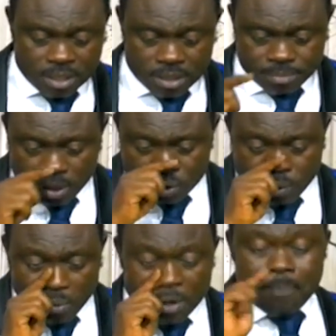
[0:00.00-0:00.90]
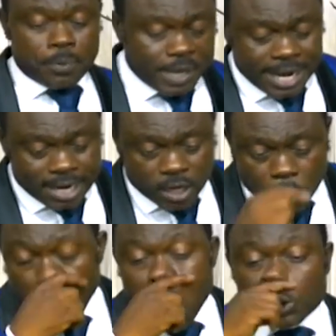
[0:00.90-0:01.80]
Because when we pray,
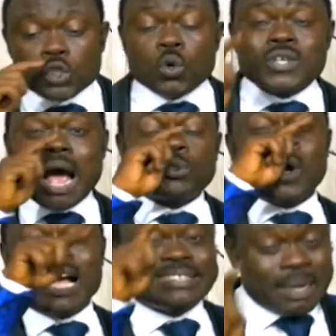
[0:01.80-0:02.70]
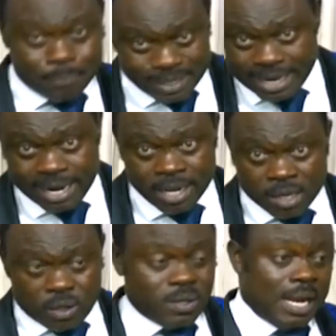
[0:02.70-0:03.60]
God knows how to answer prayer.
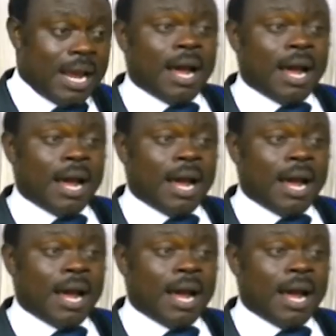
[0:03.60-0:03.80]
Don't say, ah,